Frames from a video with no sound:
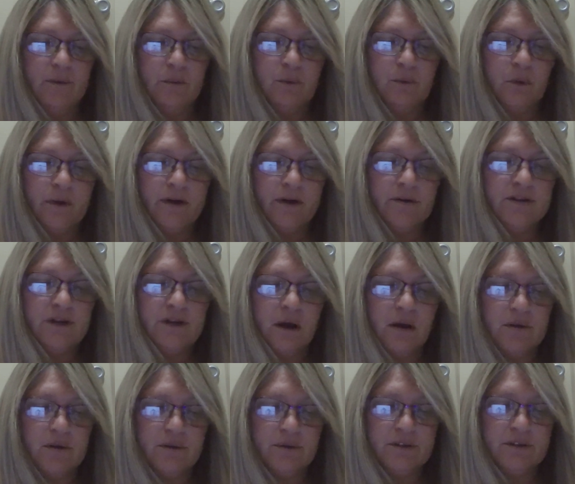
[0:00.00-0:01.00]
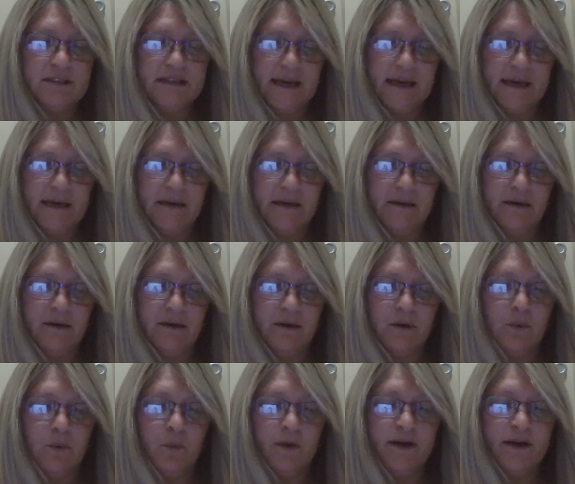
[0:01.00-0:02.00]
The lawyers also stated,
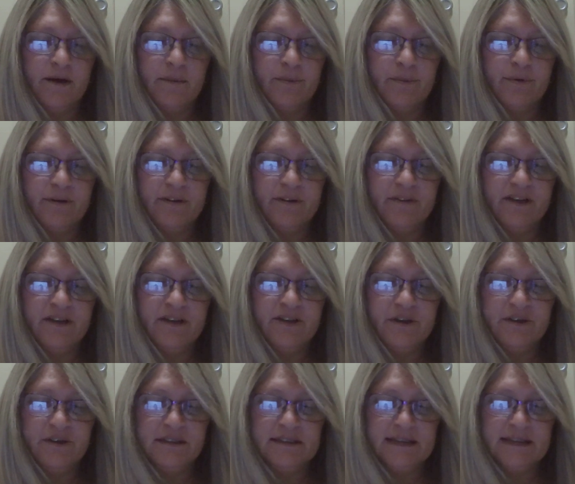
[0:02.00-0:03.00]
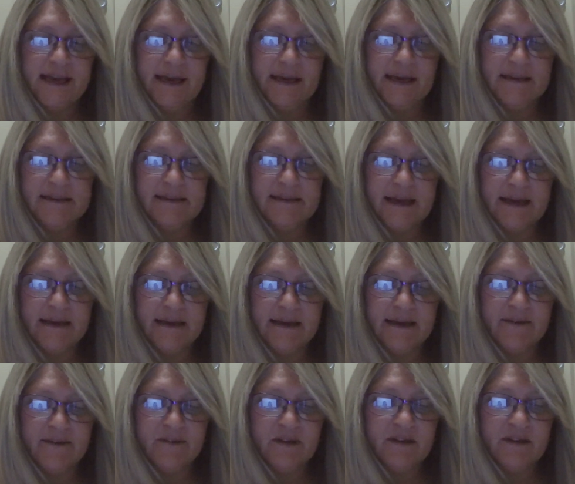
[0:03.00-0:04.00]
We are privy to this case, and
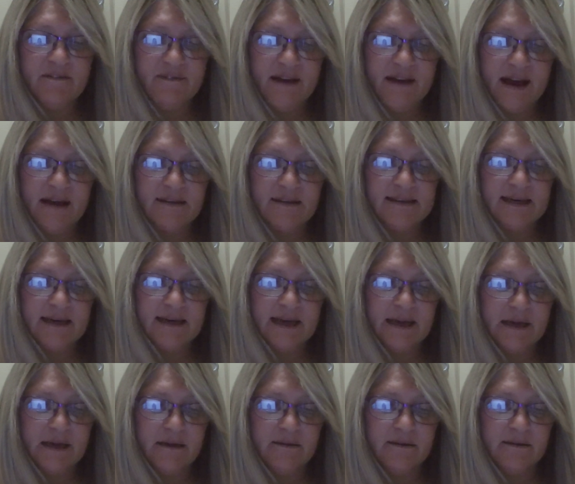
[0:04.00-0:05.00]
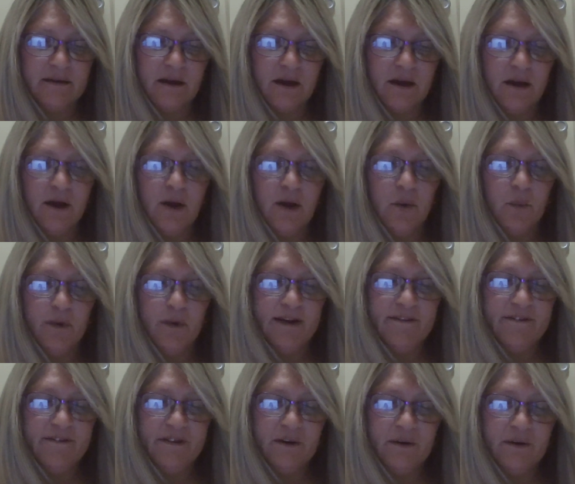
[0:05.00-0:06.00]
given the facts at hand,
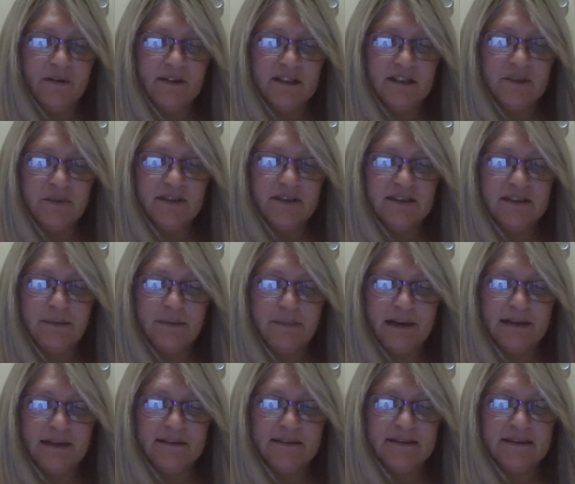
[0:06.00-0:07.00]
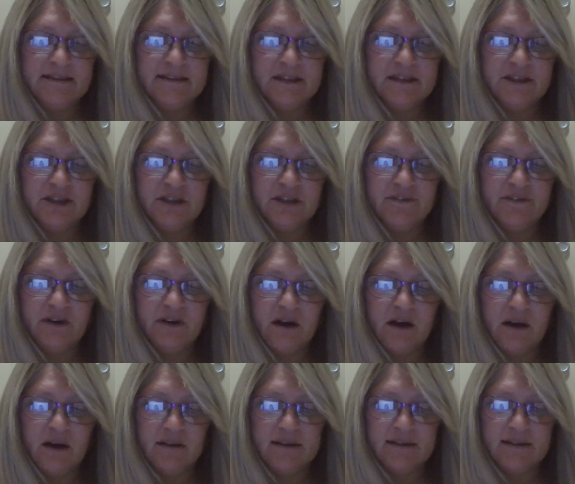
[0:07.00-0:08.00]
we feel this was the best decision for
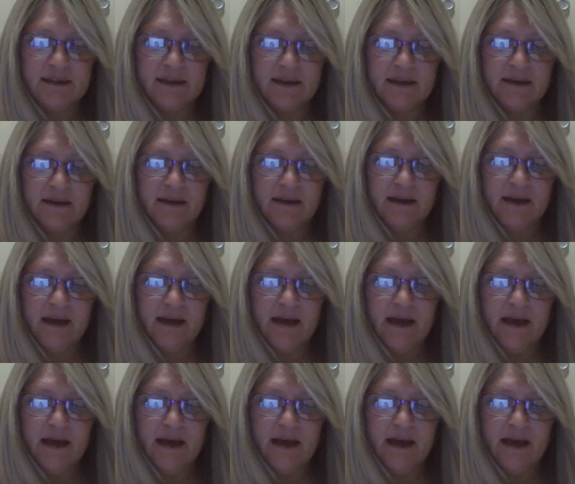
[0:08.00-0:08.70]
Huxley.